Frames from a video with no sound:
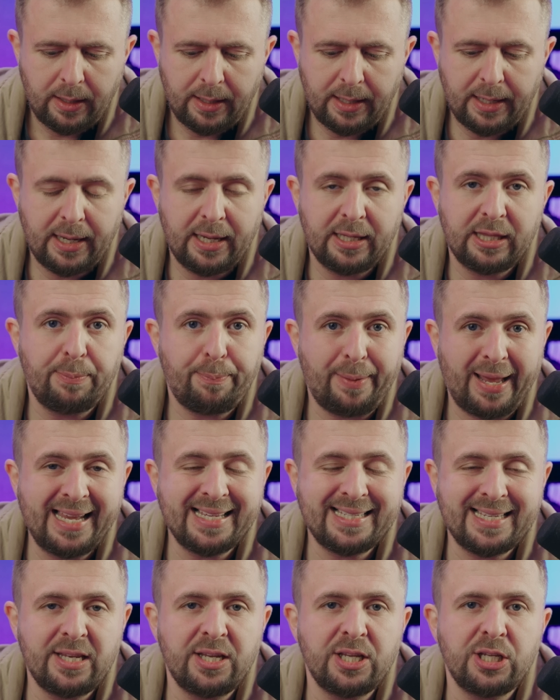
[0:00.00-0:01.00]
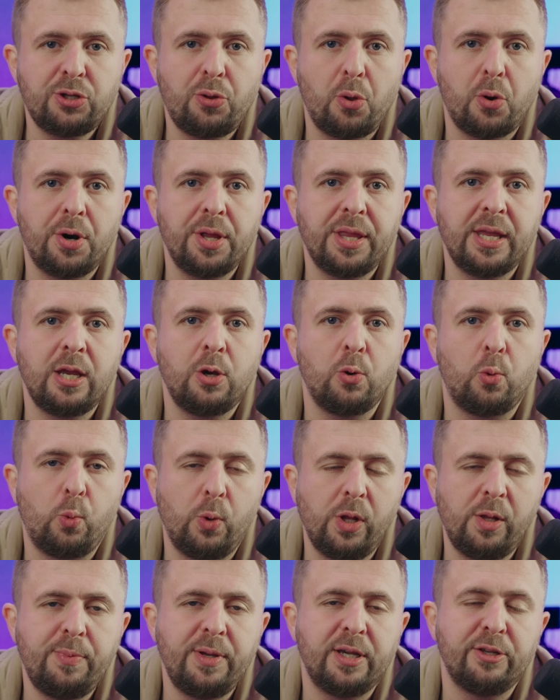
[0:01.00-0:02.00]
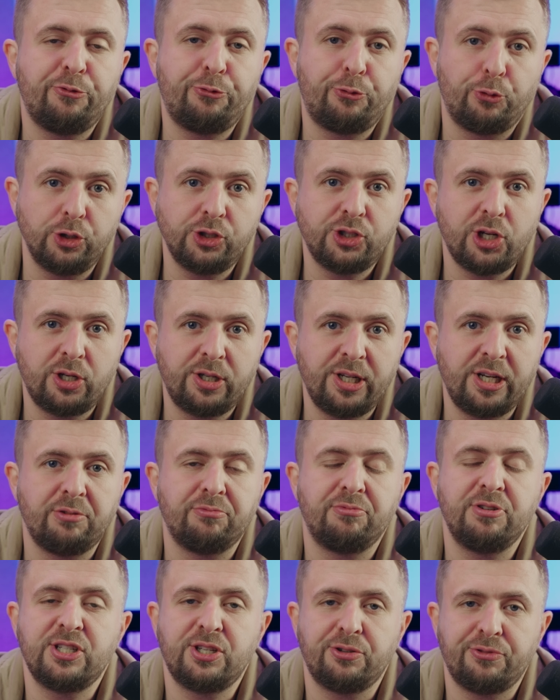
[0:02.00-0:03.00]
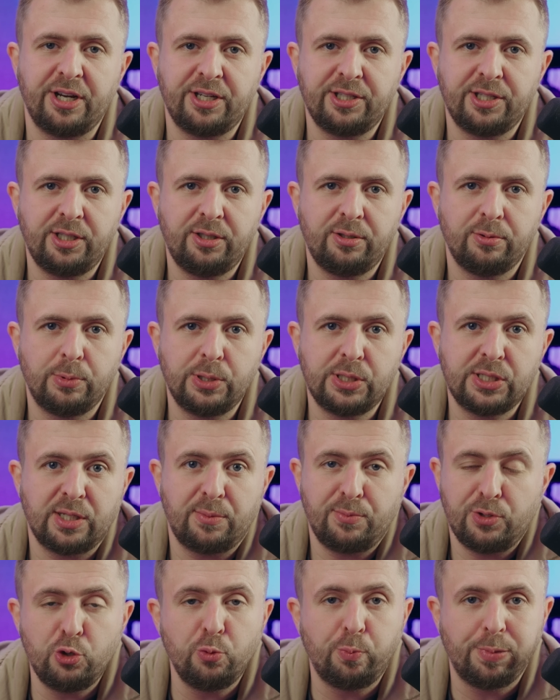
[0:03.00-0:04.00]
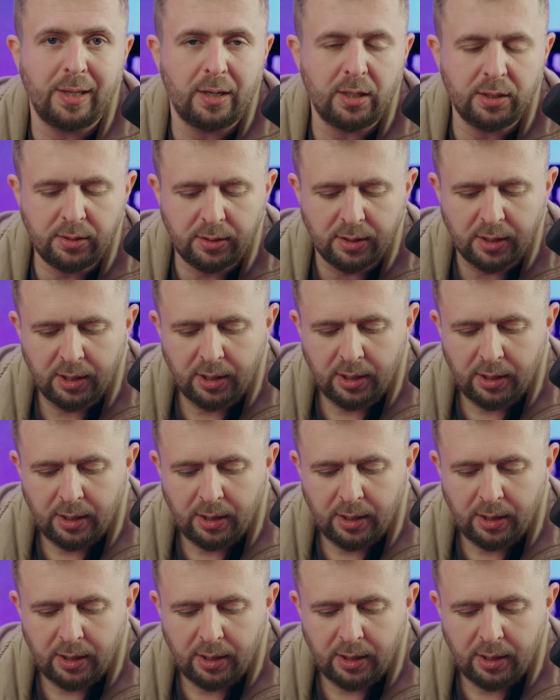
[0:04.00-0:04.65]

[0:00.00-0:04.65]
Uh, the Palestinian Authority will be unfortunately resurrected with some new blood.